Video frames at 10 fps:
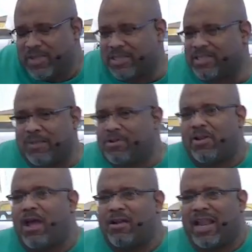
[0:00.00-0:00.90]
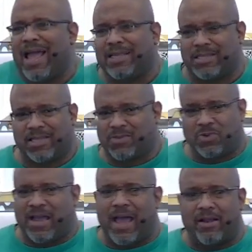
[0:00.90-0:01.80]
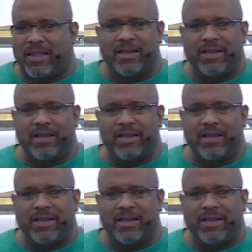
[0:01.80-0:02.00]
something along the lines of this will not end up